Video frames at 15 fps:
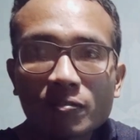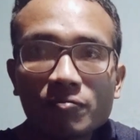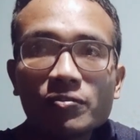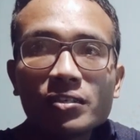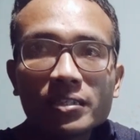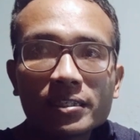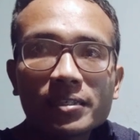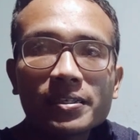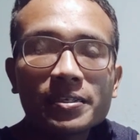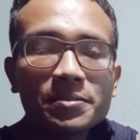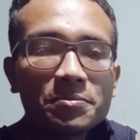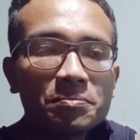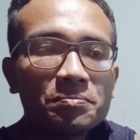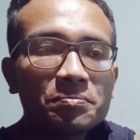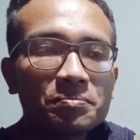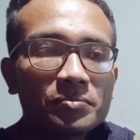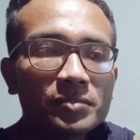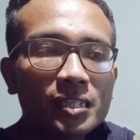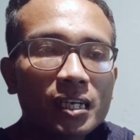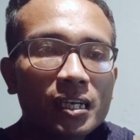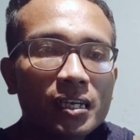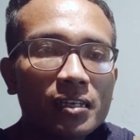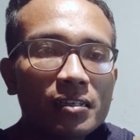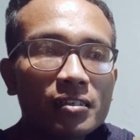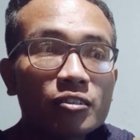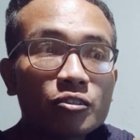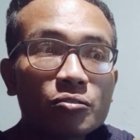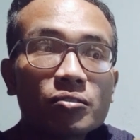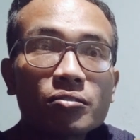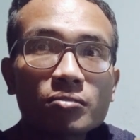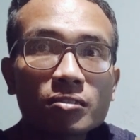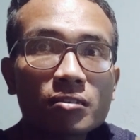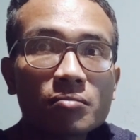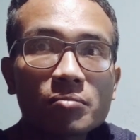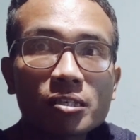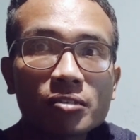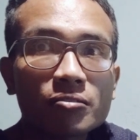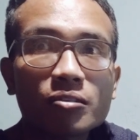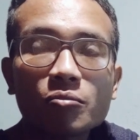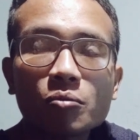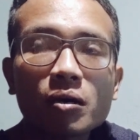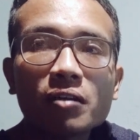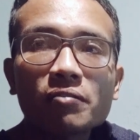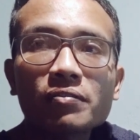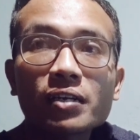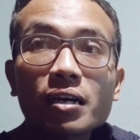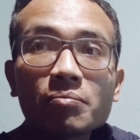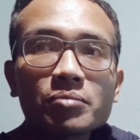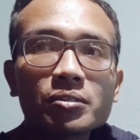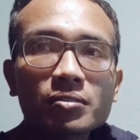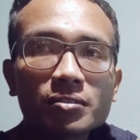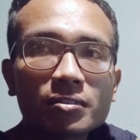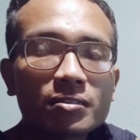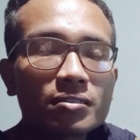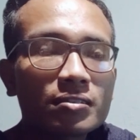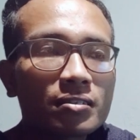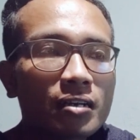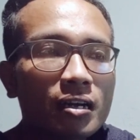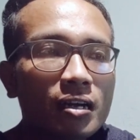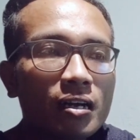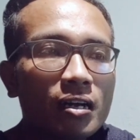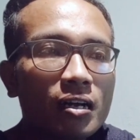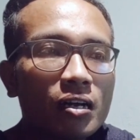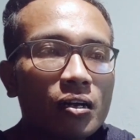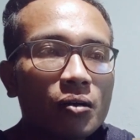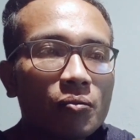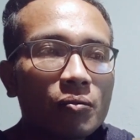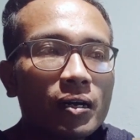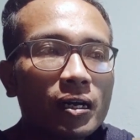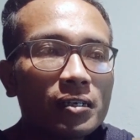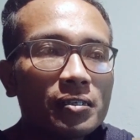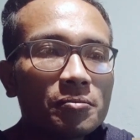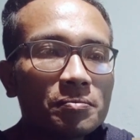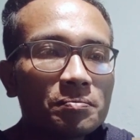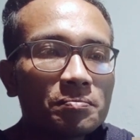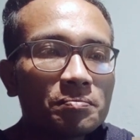obviously, and introducing me to the world of computers. Well,